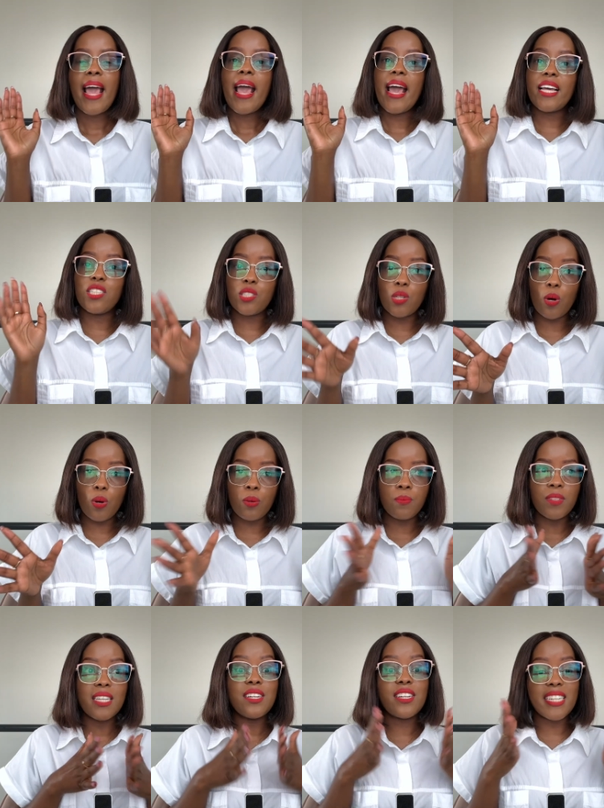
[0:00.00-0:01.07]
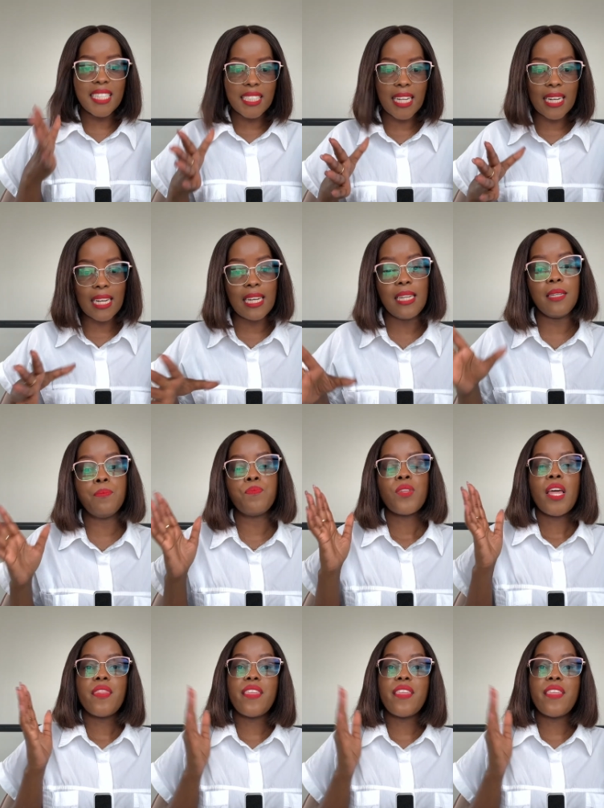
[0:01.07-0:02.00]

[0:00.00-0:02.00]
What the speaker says: And so, recently,